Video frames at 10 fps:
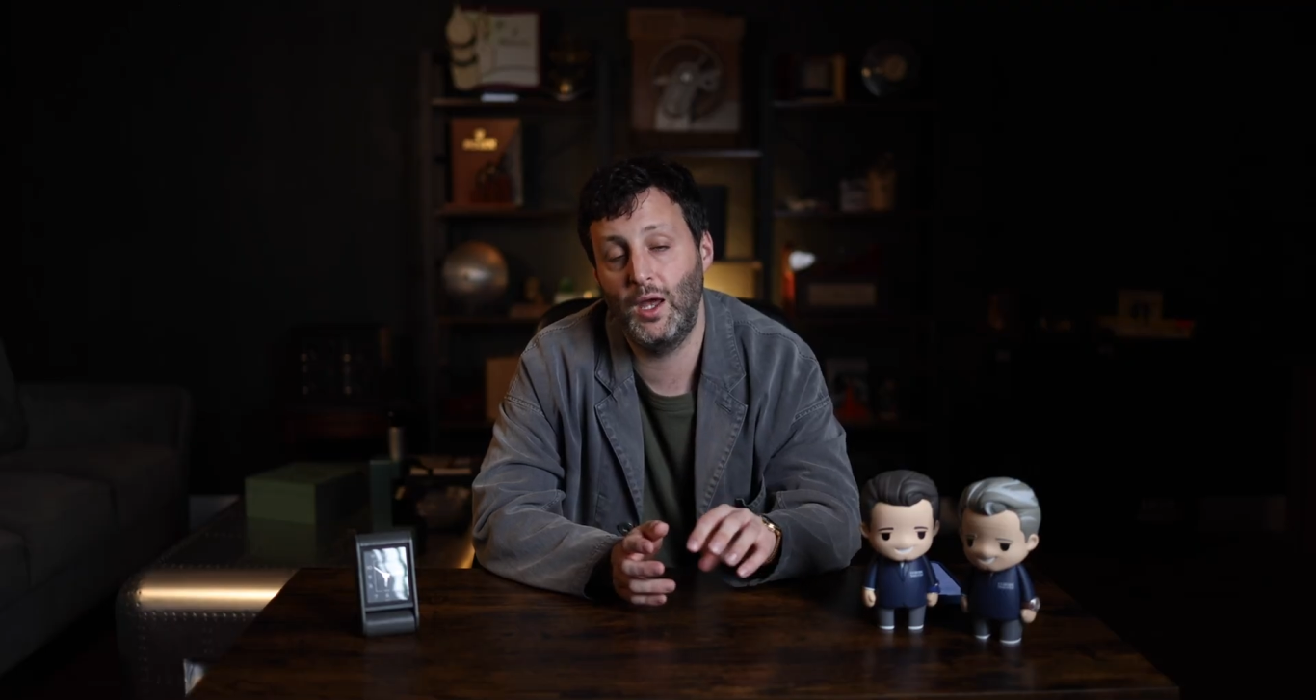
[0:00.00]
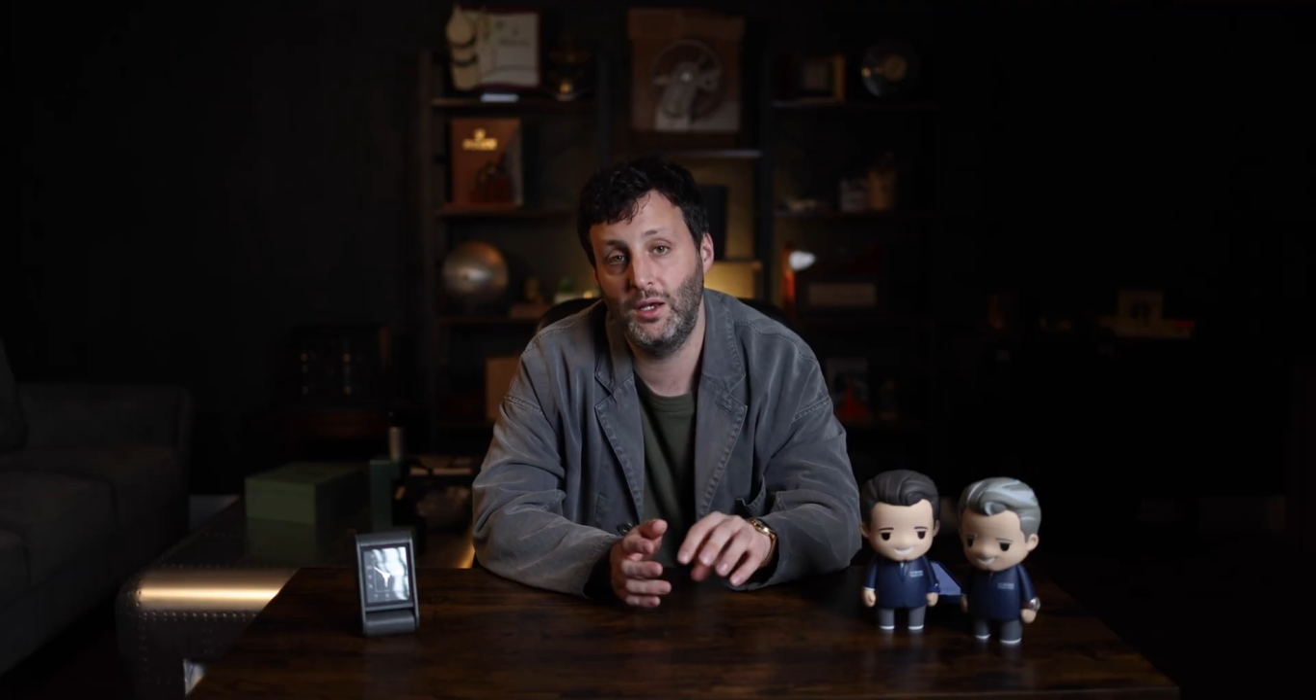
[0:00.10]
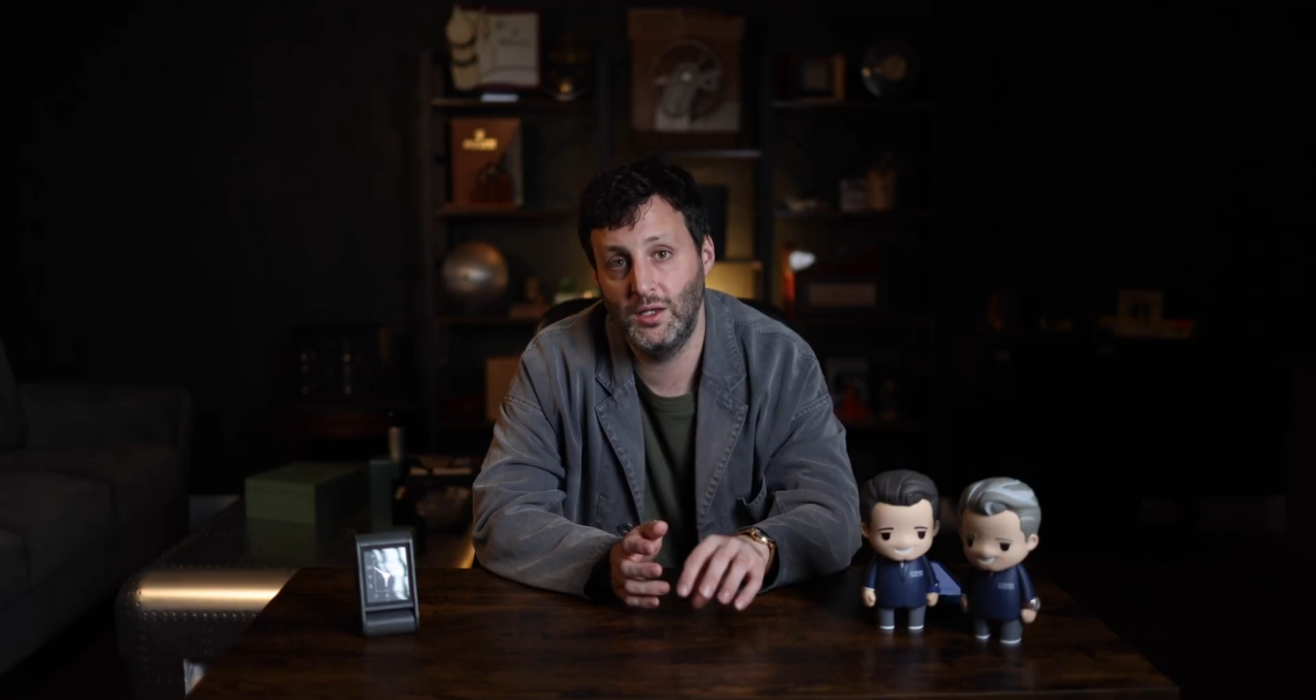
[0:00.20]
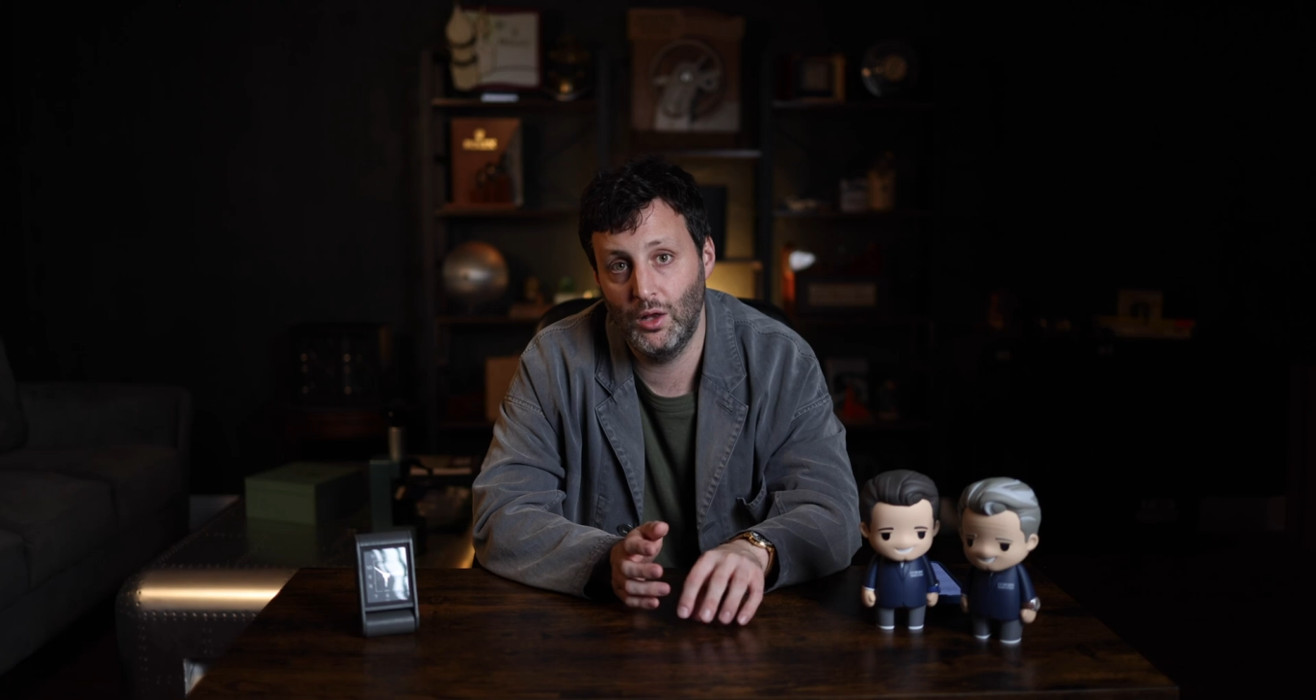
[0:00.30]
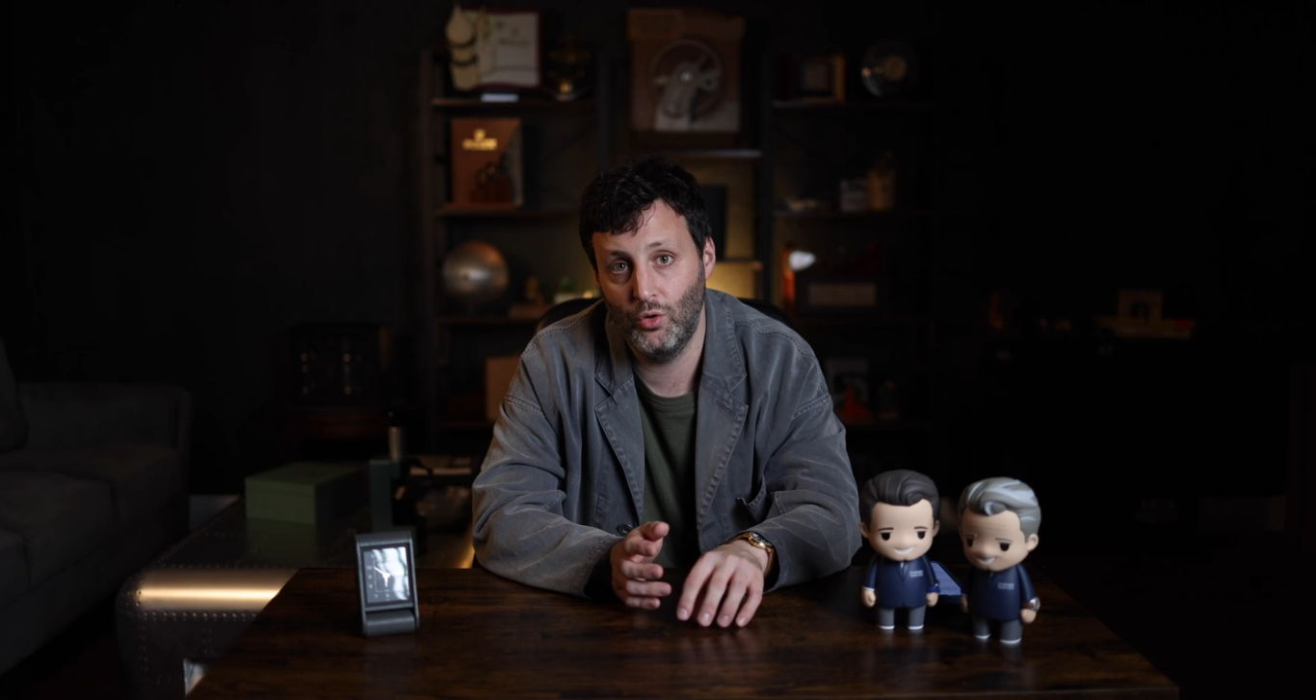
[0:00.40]

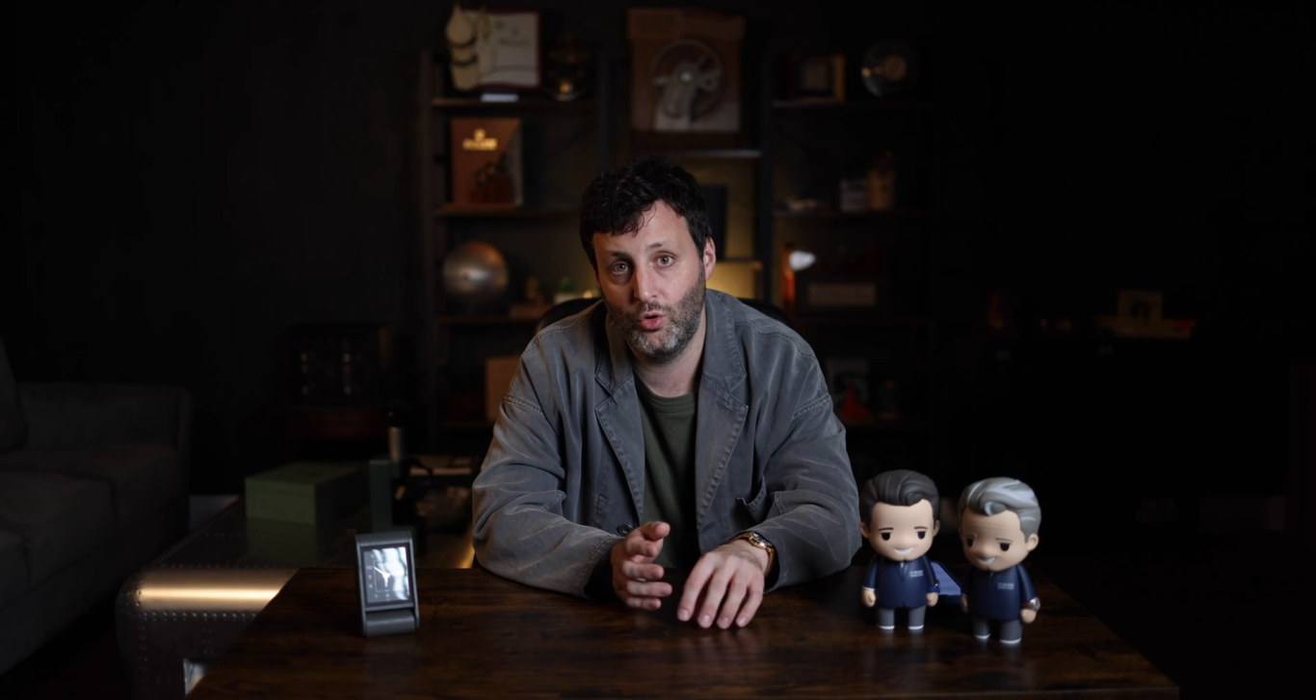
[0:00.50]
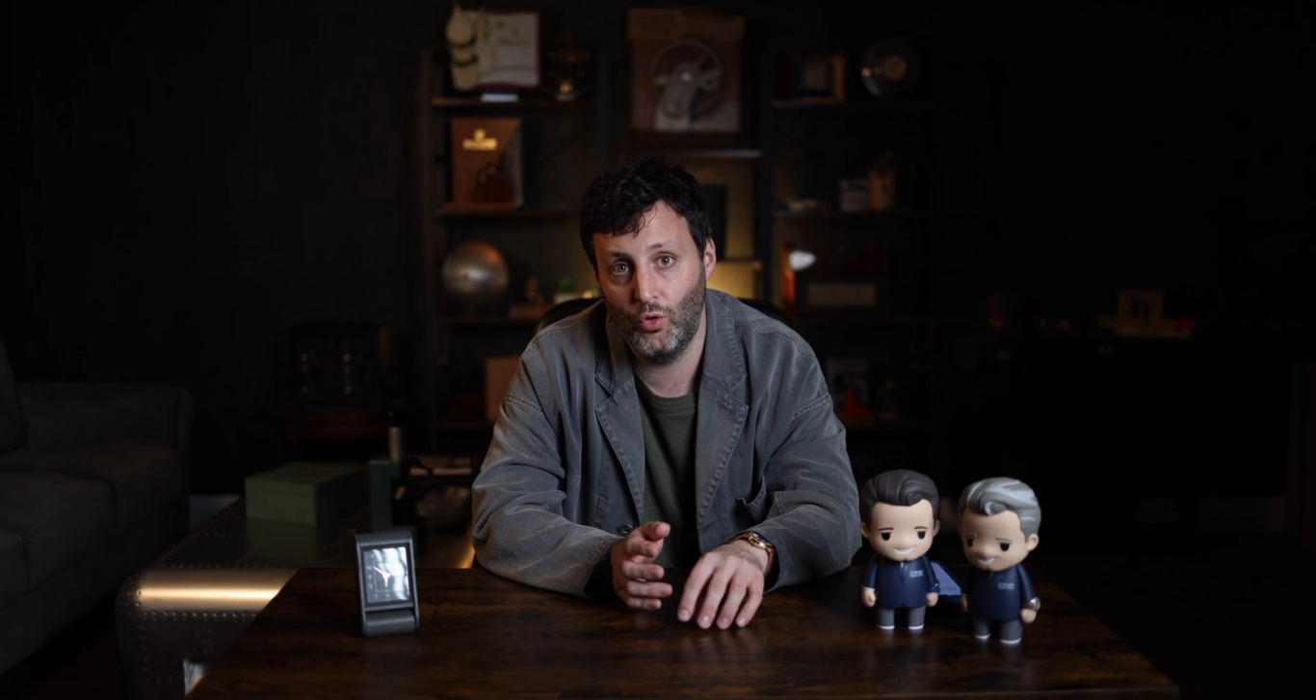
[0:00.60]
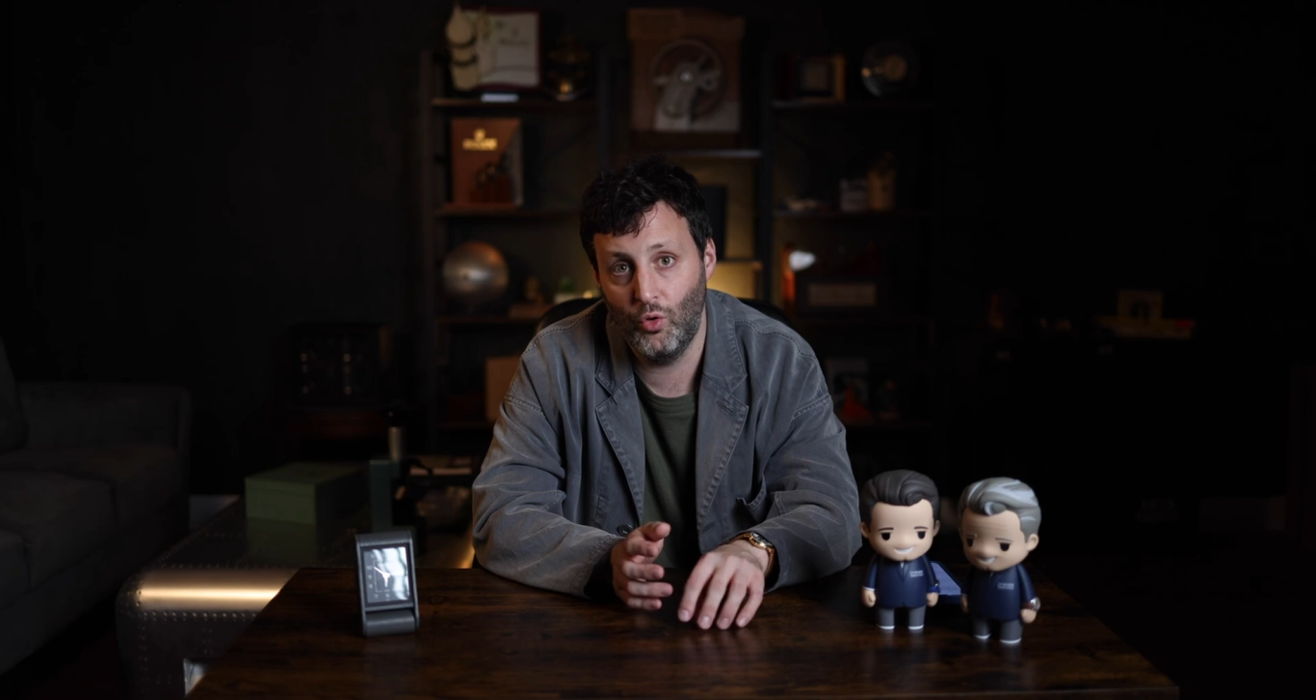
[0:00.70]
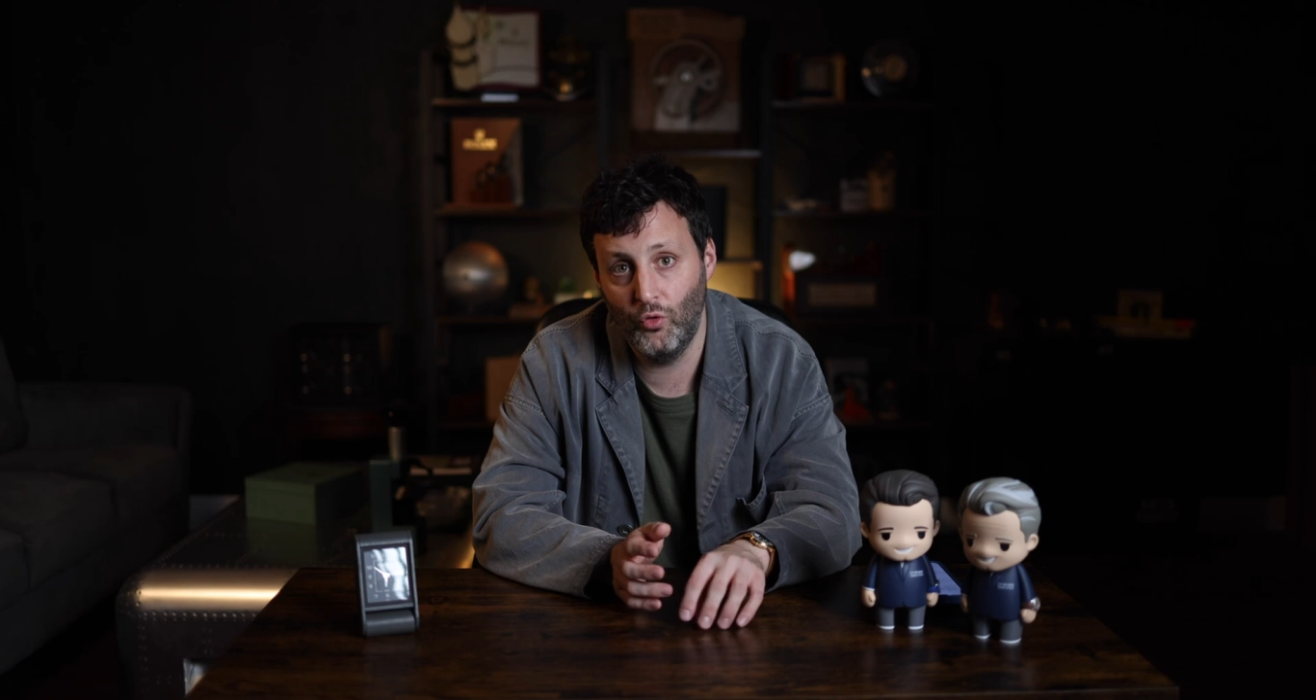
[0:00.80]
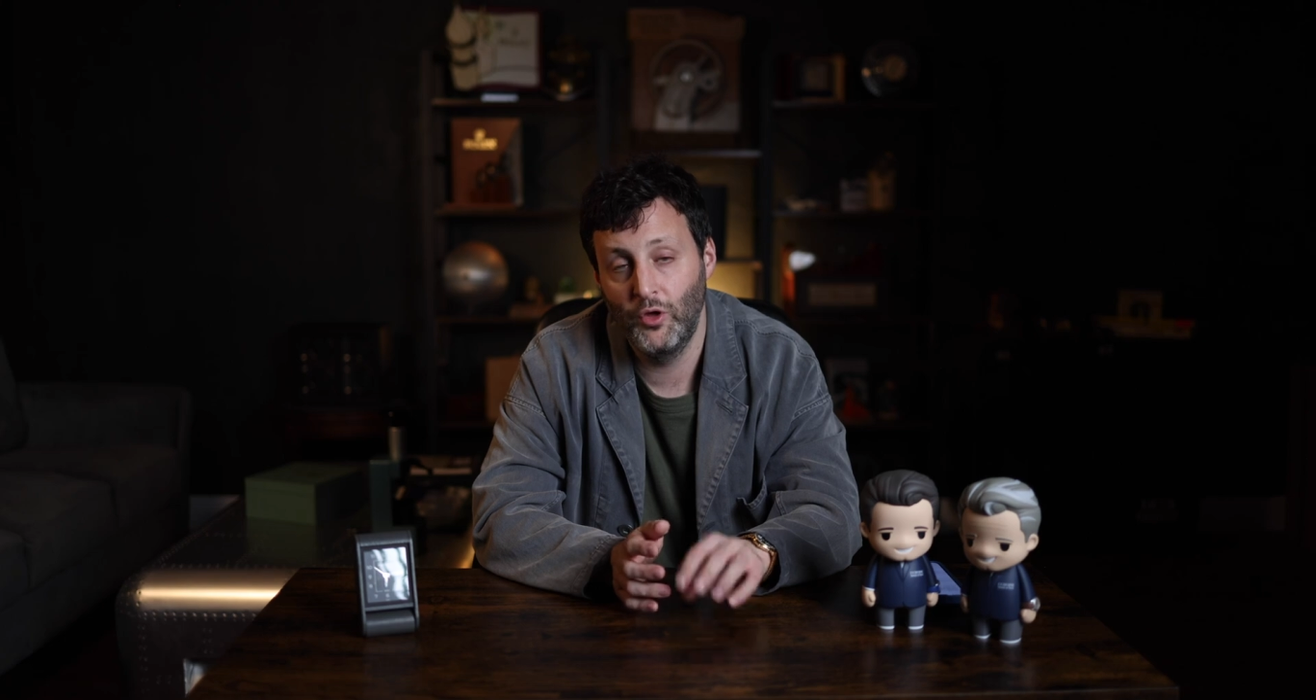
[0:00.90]
and yellow
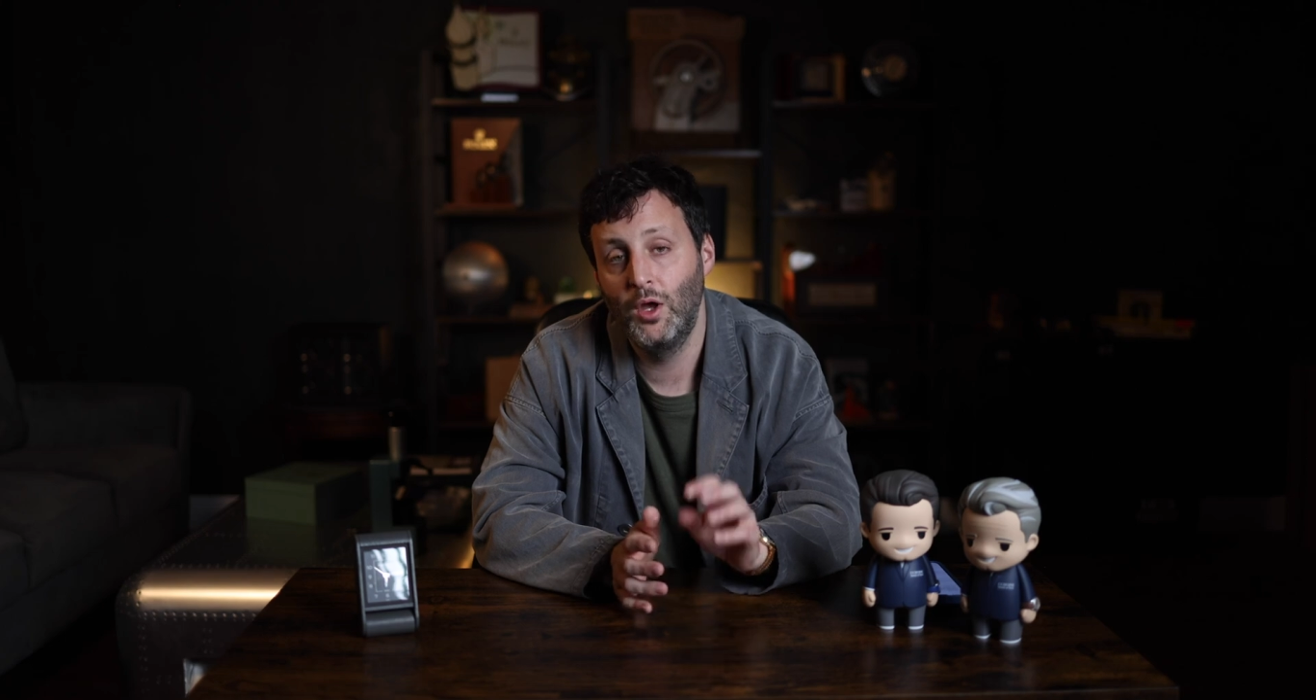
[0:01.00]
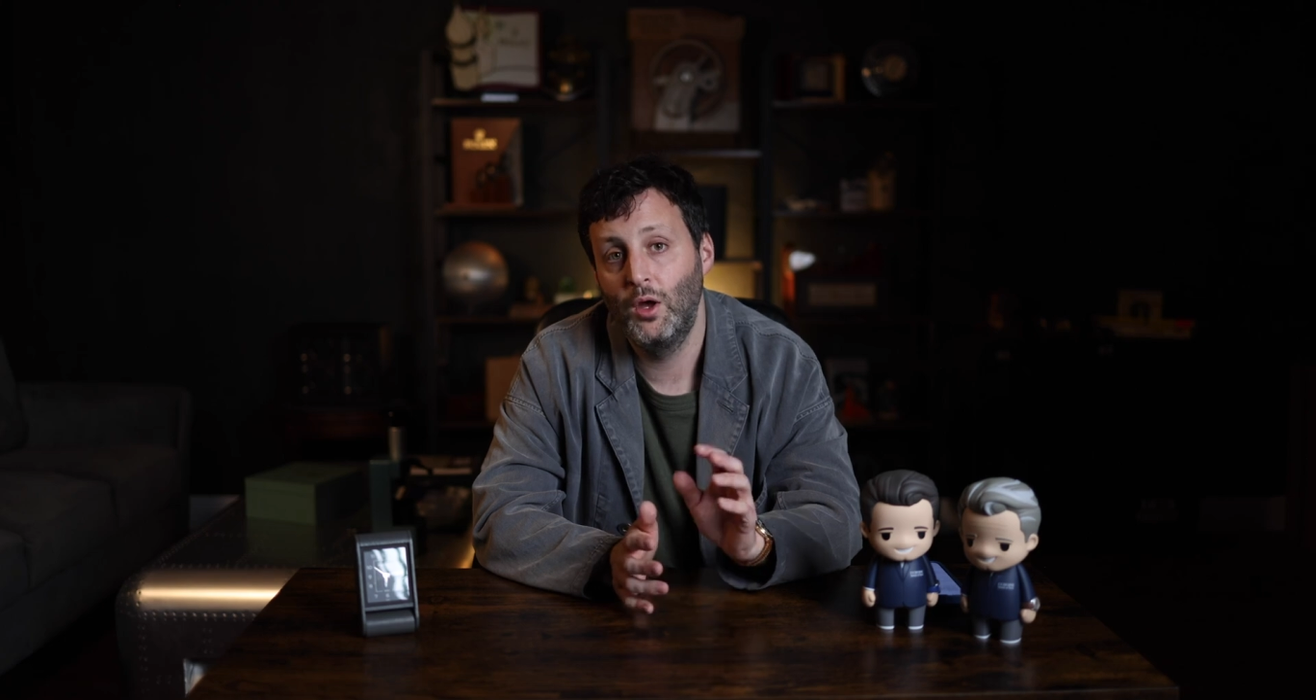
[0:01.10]
gold.